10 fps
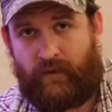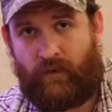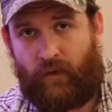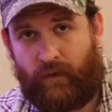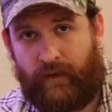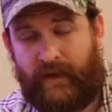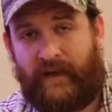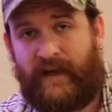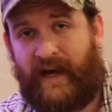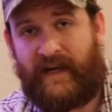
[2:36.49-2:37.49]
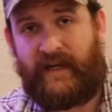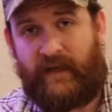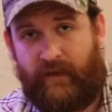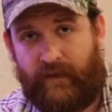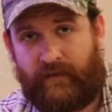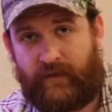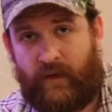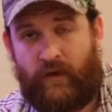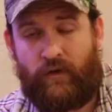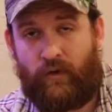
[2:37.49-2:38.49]
Lord, I need this.
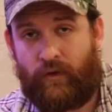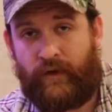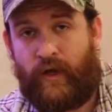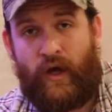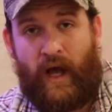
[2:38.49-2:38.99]
Lord,